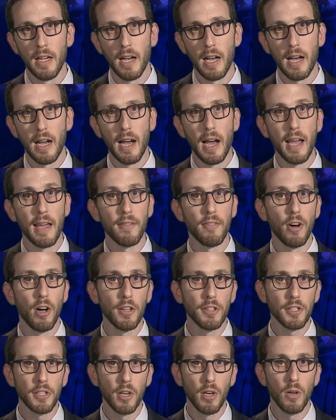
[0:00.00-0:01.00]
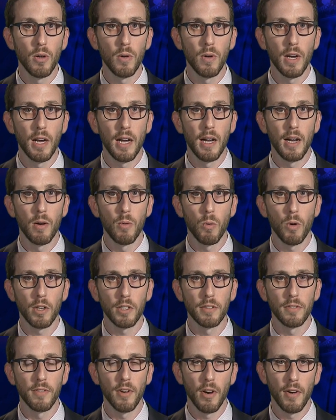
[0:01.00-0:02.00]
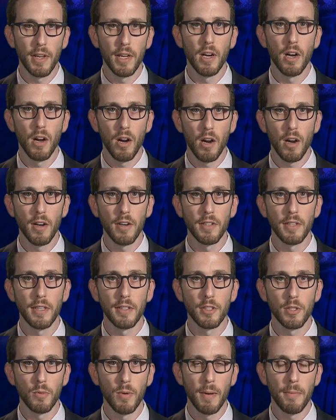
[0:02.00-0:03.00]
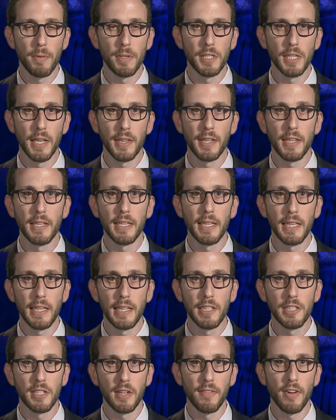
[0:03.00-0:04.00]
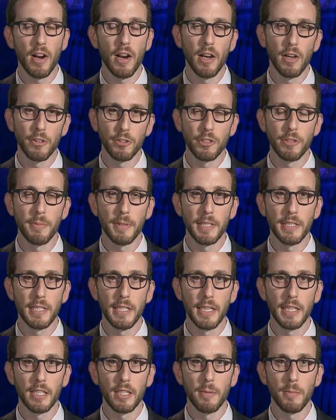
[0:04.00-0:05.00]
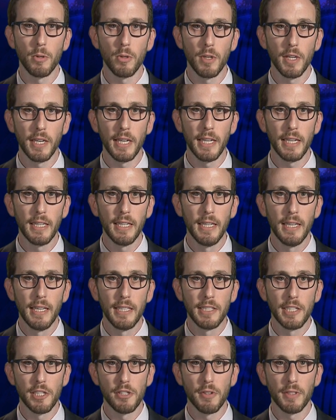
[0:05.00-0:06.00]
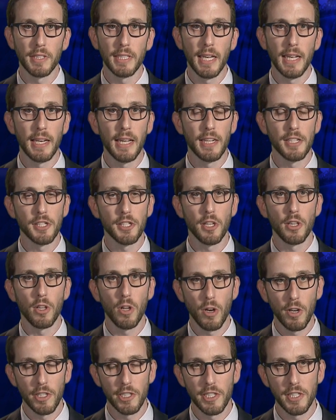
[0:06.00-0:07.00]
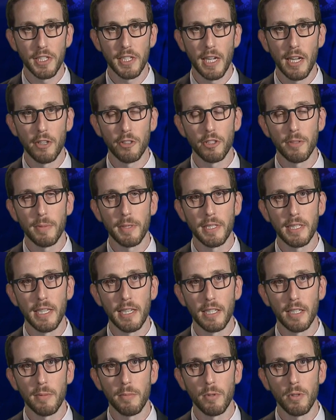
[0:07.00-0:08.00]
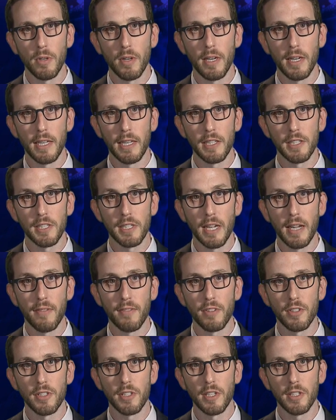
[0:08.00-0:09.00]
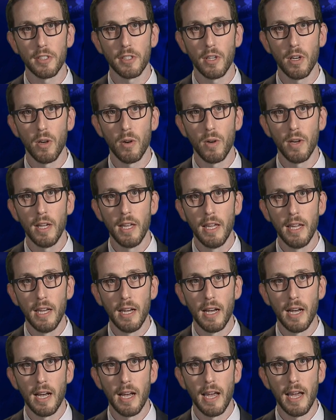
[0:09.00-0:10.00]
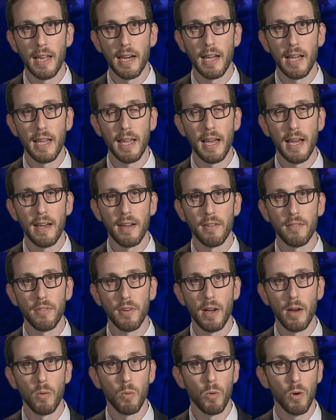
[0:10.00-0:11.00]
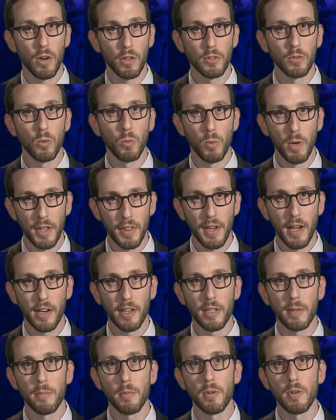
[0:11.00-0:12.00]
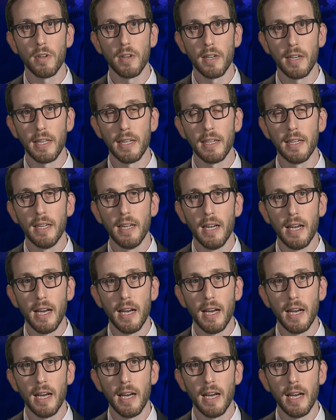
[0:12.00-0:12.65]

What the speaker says: I have also worked very hard to represent the needs of our LGBT community. District 8 has the largest LGBT community in San Francisco, and I have worked with our community